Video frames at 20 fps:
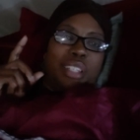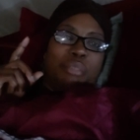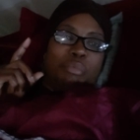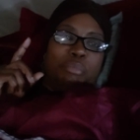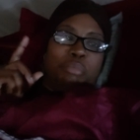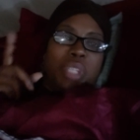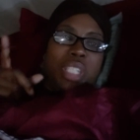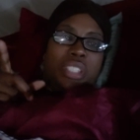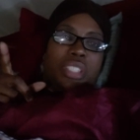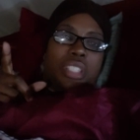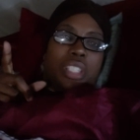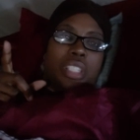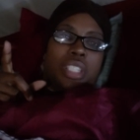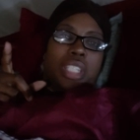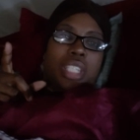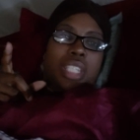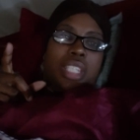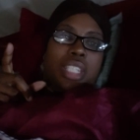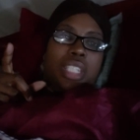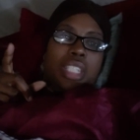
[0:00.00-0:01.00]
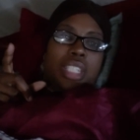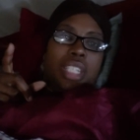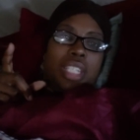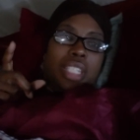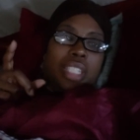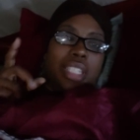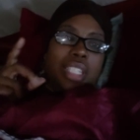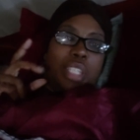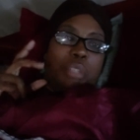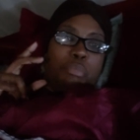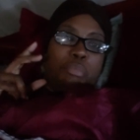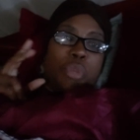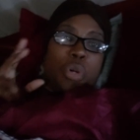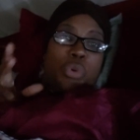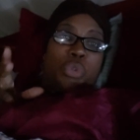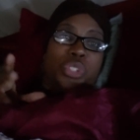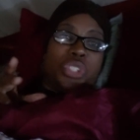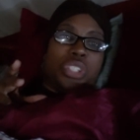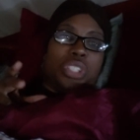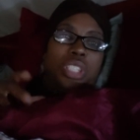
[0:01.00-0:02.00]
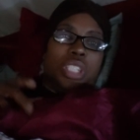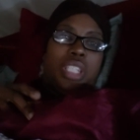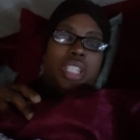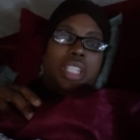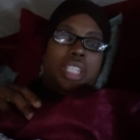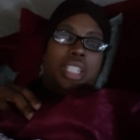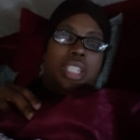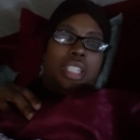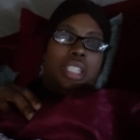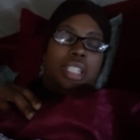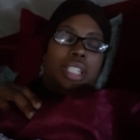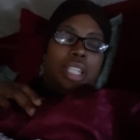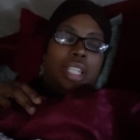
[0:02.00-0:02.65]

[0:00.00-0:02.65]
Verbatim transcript: mentally, emotionally,